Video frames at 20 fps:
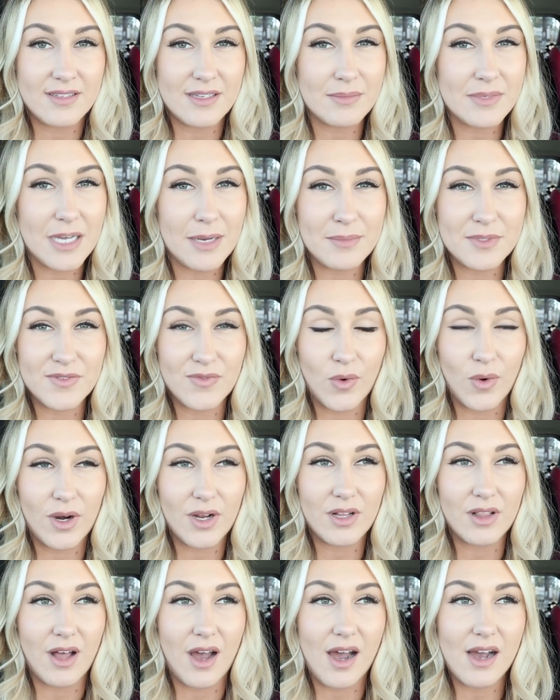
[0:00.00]
sometimes four
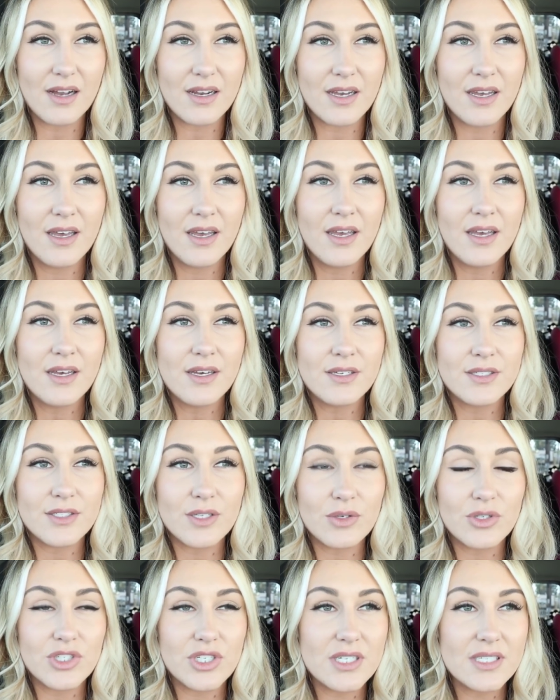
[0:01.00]
o'clock.
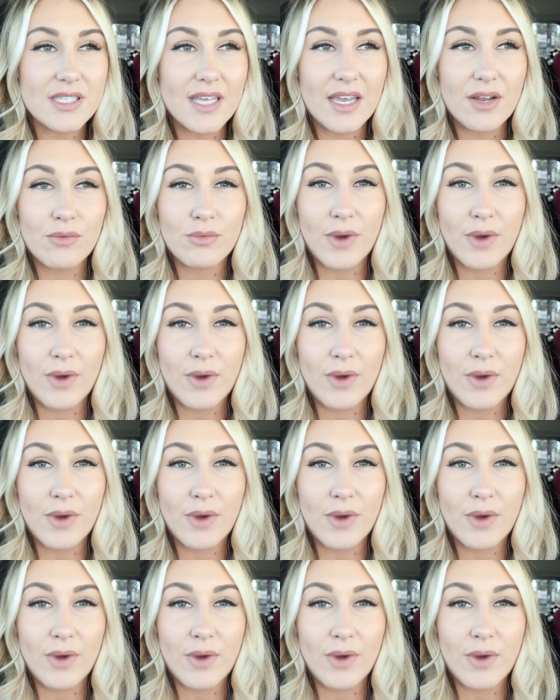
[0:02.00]
So she's like